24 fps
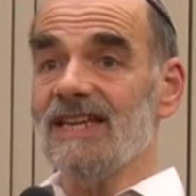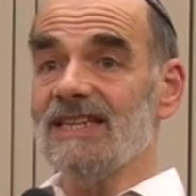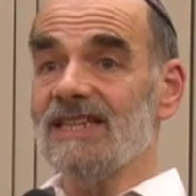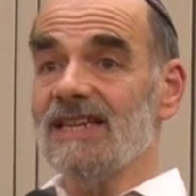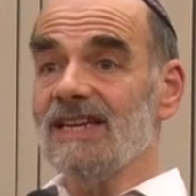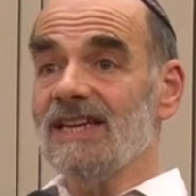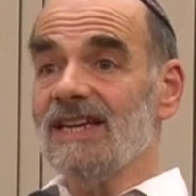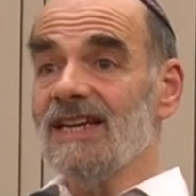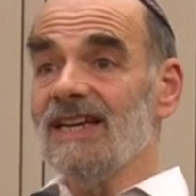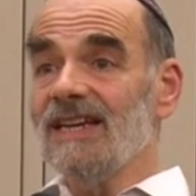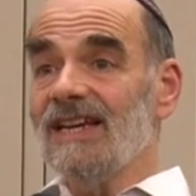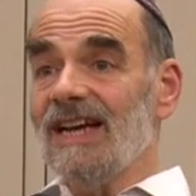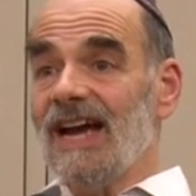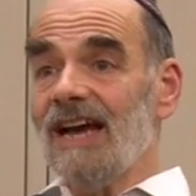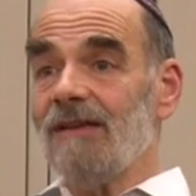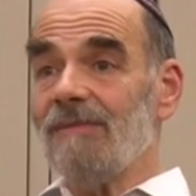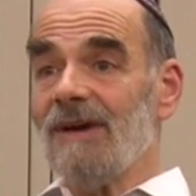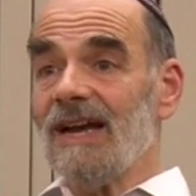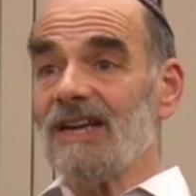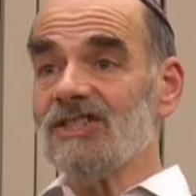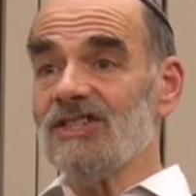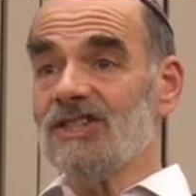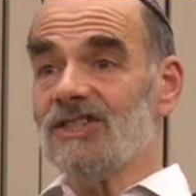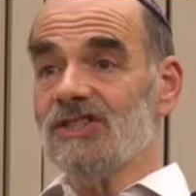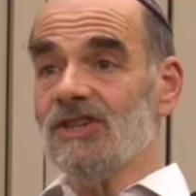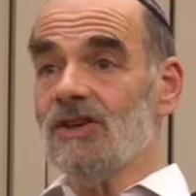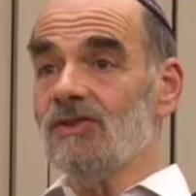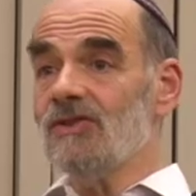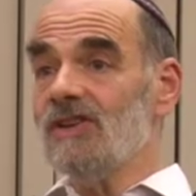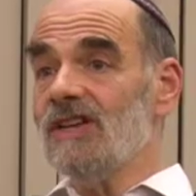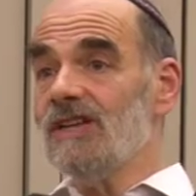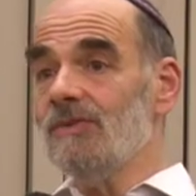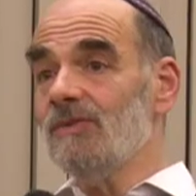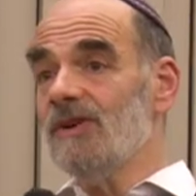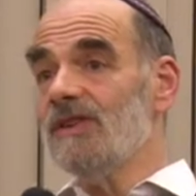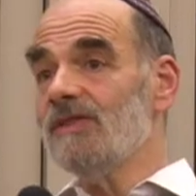And I'm actually
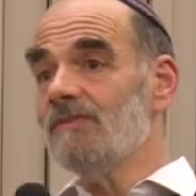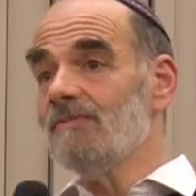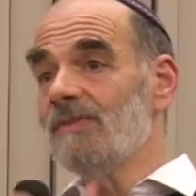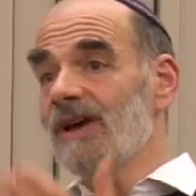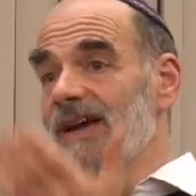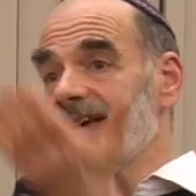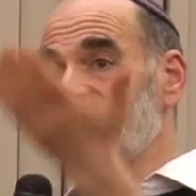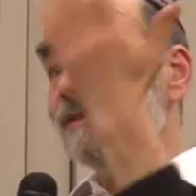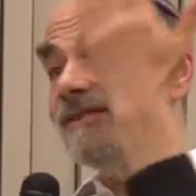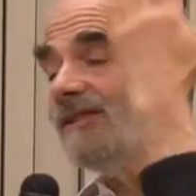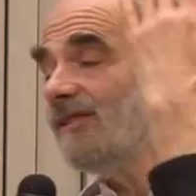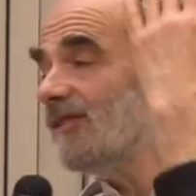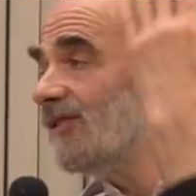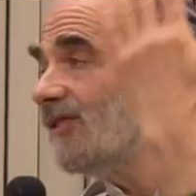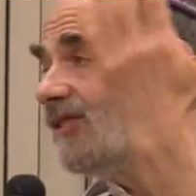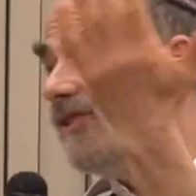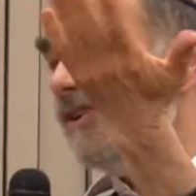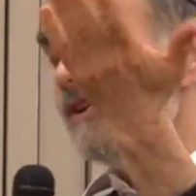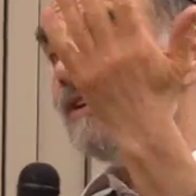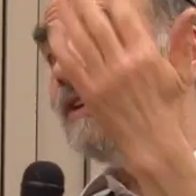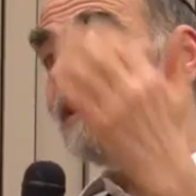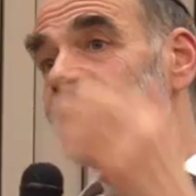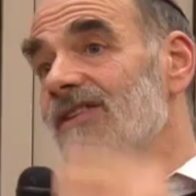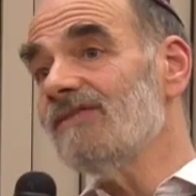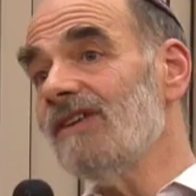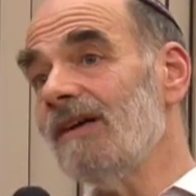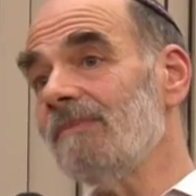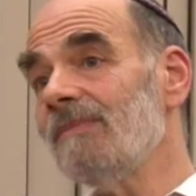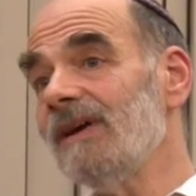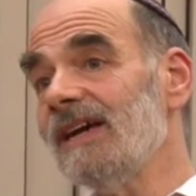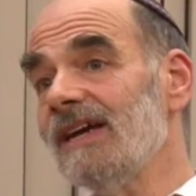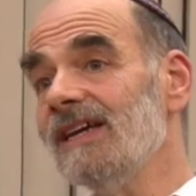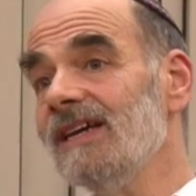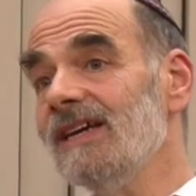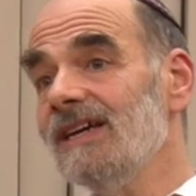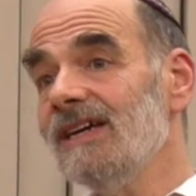totally with my colleague
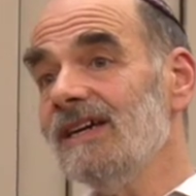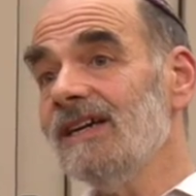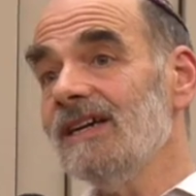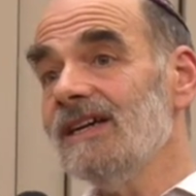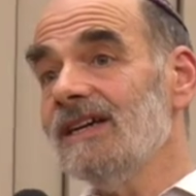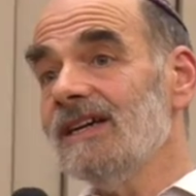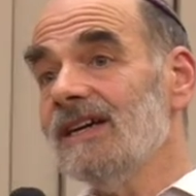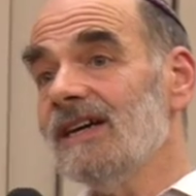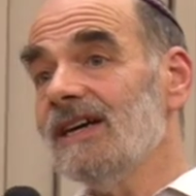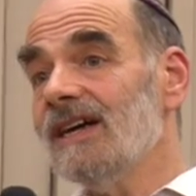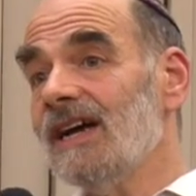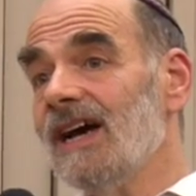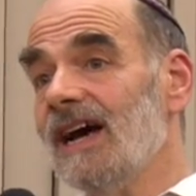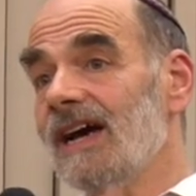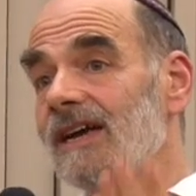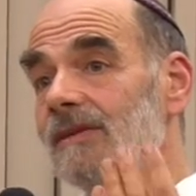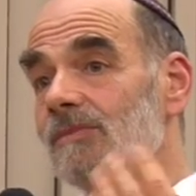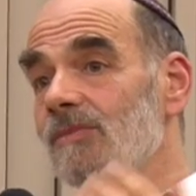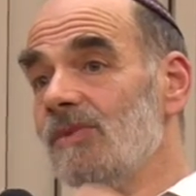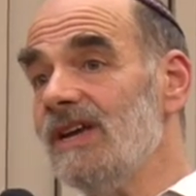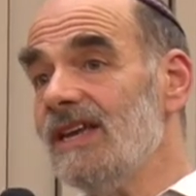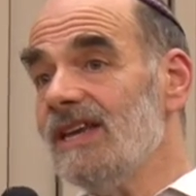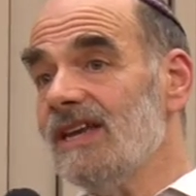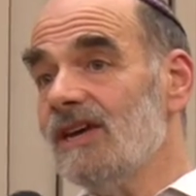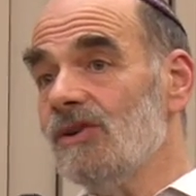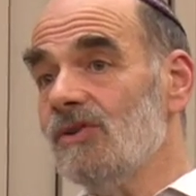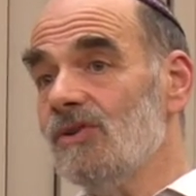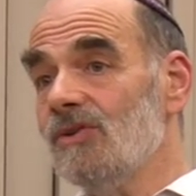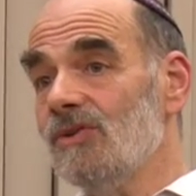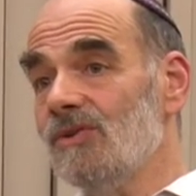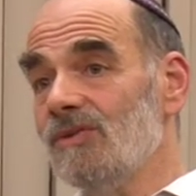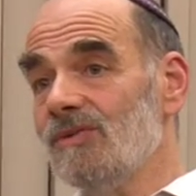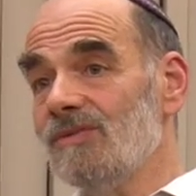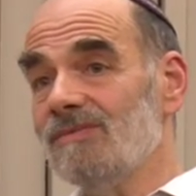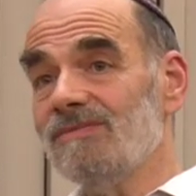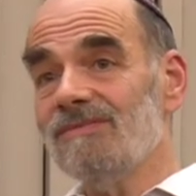Rabbi Chaim Wiener,
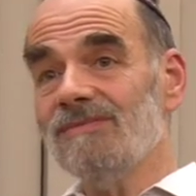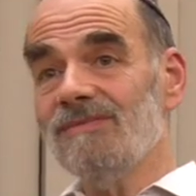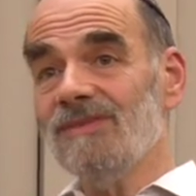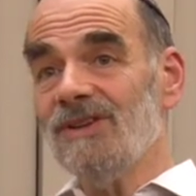who,